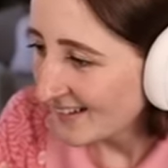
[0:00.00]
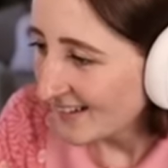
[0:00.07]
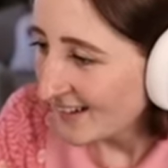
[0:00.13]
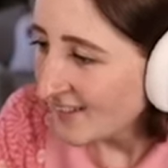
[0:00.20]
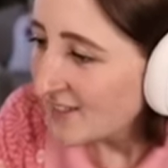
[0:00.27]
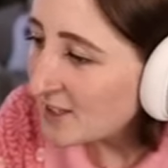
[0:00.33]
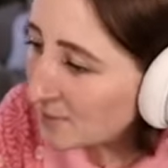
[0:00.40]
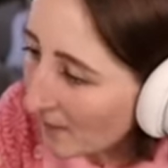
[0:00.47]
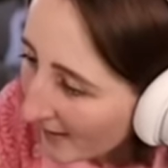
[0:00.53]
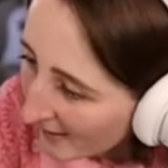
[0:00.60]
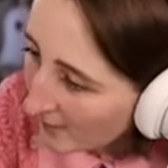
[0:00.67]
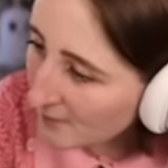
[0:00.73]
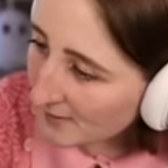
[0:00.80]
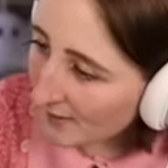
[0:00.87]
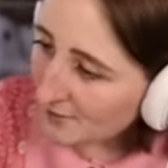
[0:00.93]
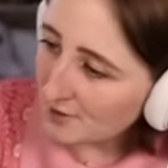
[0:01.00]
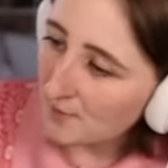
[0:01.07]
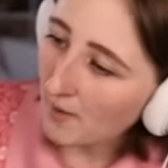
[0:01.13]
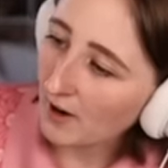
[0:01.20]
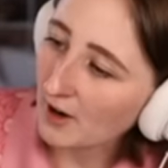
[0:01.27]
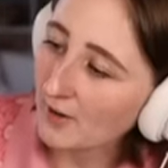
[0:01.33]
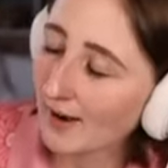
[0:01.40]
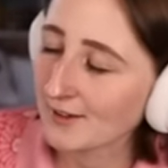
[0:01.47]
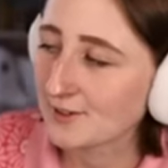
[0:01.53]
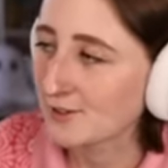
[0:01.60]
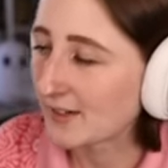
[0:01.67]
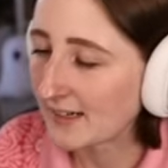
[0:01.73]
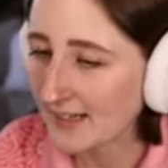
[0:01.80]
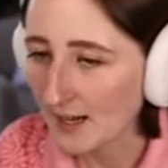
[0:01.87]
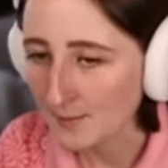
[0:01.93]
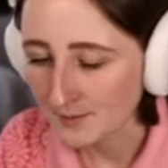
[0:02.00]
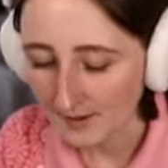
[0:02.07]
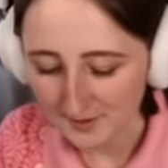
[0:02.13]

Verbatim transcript: This pack comes out tomorrow, Asterin. It comes out